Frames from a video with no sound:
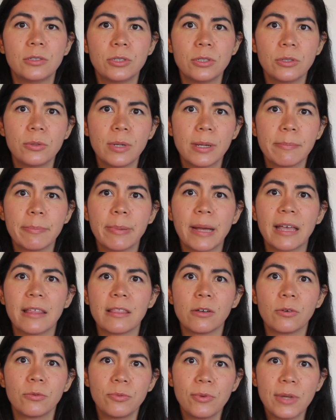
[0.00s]
do it by
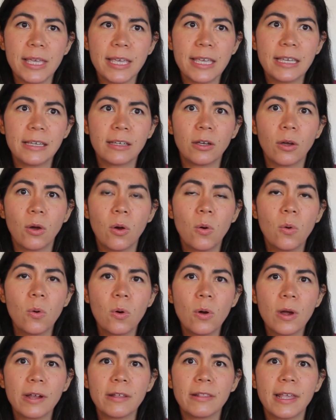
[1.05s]
the week,
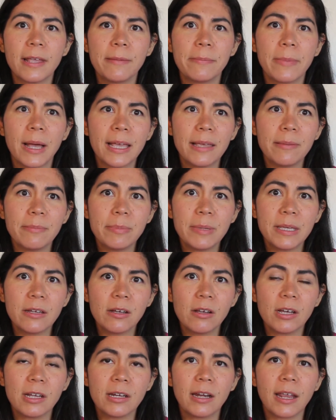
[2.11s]
or they might be
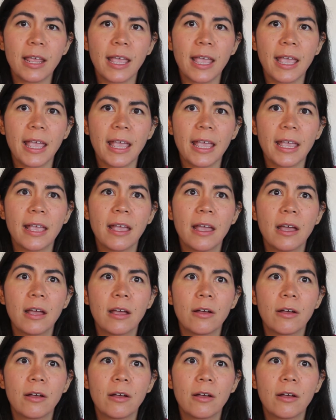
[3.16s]
on a